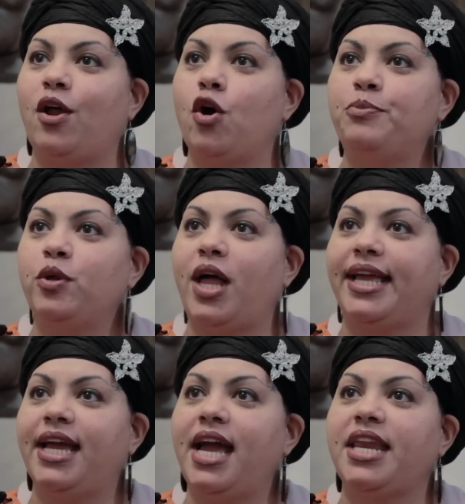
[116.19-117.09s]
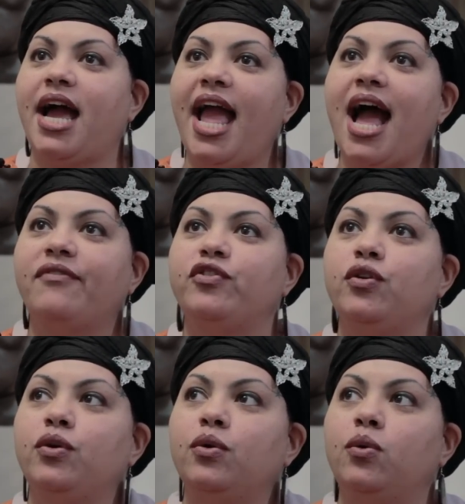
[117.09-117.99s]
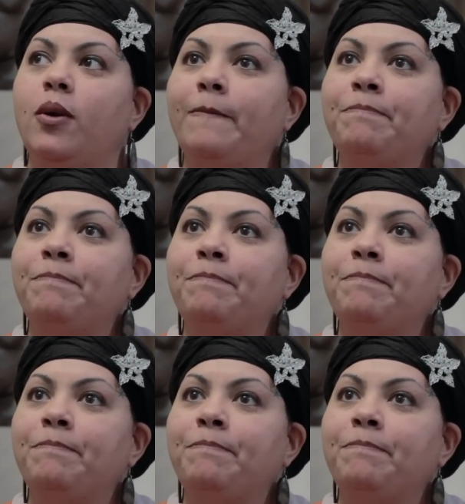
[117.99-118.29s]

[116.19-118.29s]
Hope You Like It, and I have to